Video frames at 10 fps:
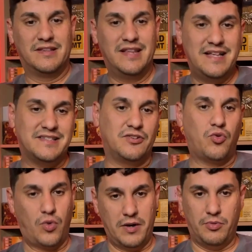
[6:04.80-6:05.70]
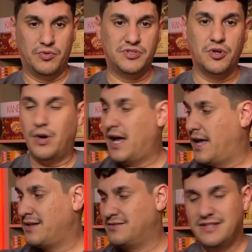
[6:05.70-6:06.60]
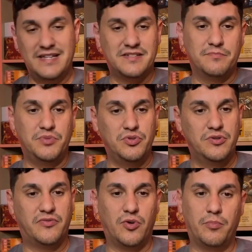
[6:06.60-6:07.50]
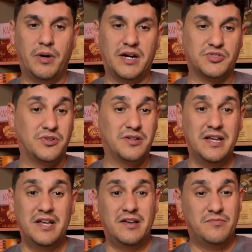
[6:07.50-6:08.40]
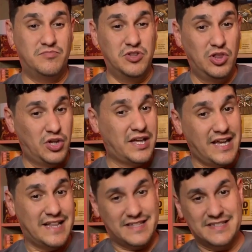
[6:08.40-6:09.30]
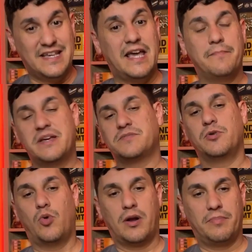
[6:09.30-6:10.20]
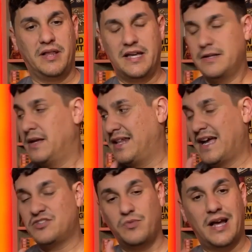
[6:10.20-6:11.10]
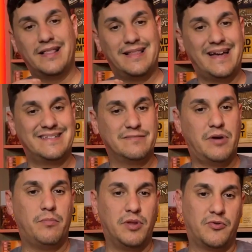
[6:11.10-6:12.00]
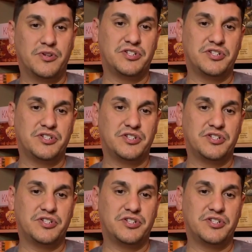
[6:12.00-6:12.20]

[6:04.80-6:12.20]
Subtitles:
That's incredible. So that's a beautiful box art. Looking at this game makes me want to play it, and that's what I liked about Blood Rage.